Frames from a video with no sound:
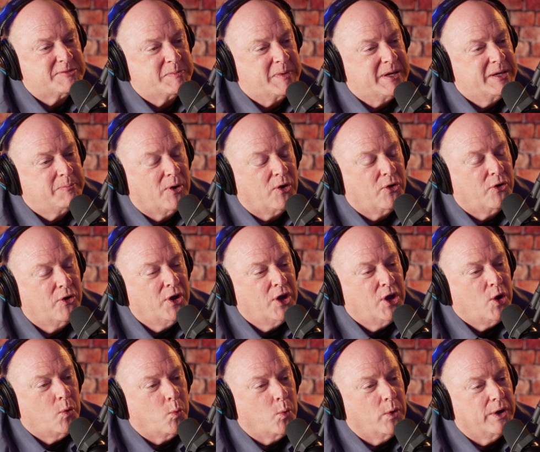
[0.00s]
people
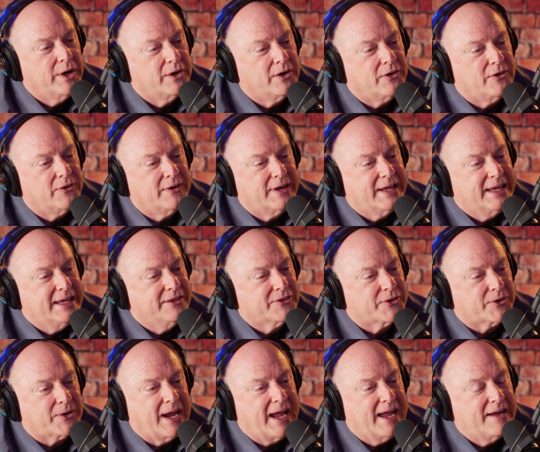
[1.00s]
will
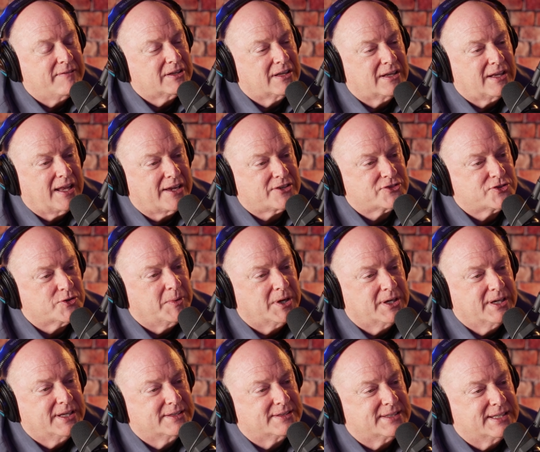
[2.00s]
either have a little extra
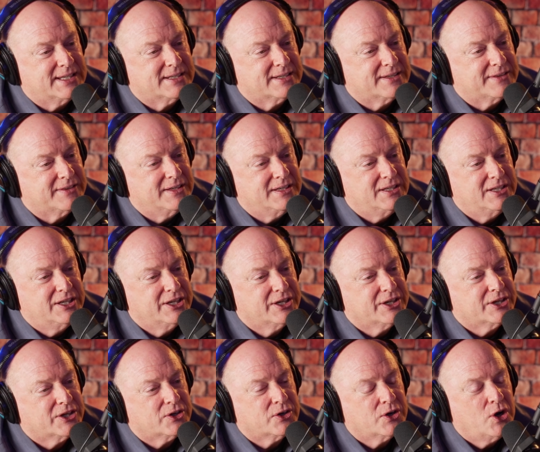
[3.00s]
money at the end of the
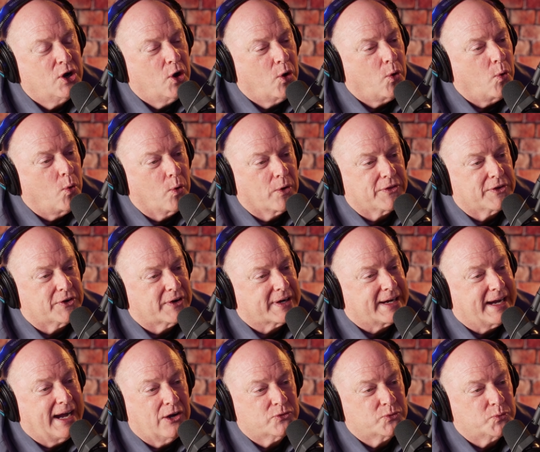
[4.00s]
year, or their
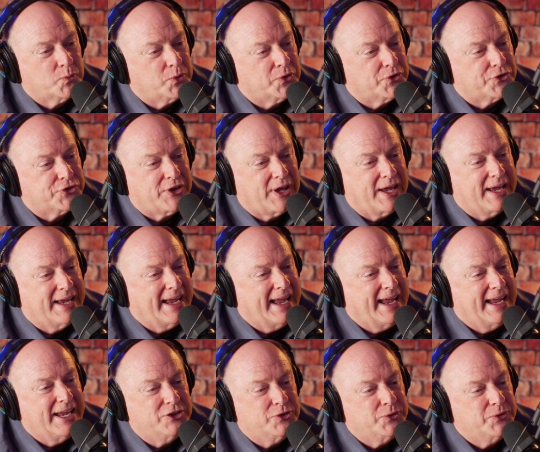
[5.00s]
accountant will say,
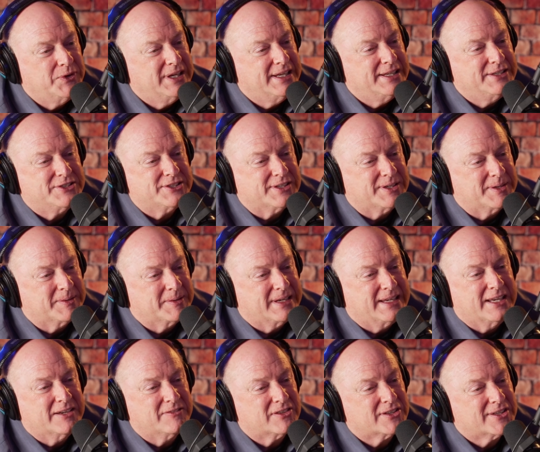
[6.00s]
hey, you need to
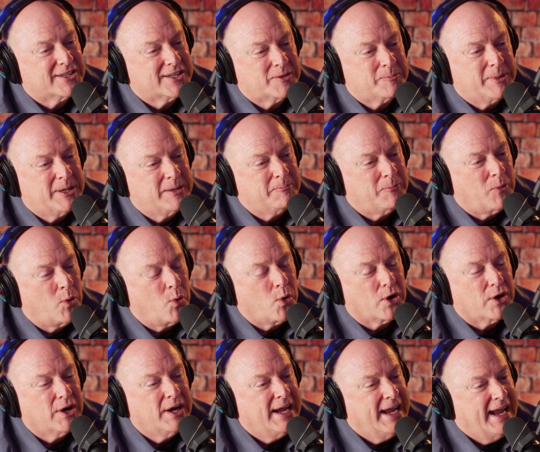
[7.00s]
give a little bit
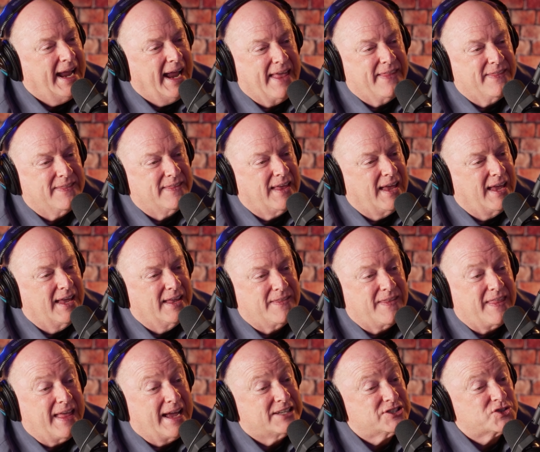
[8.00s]
more. And
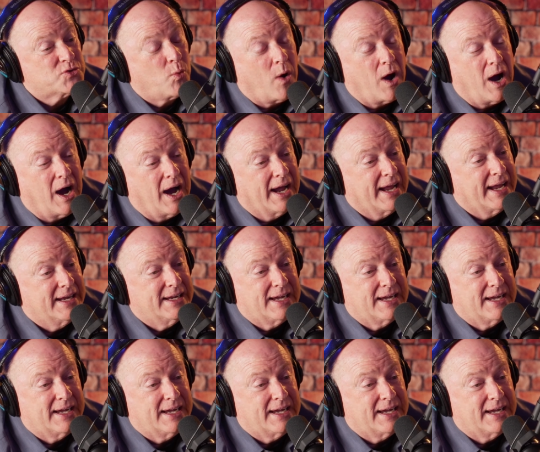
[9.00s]
that's why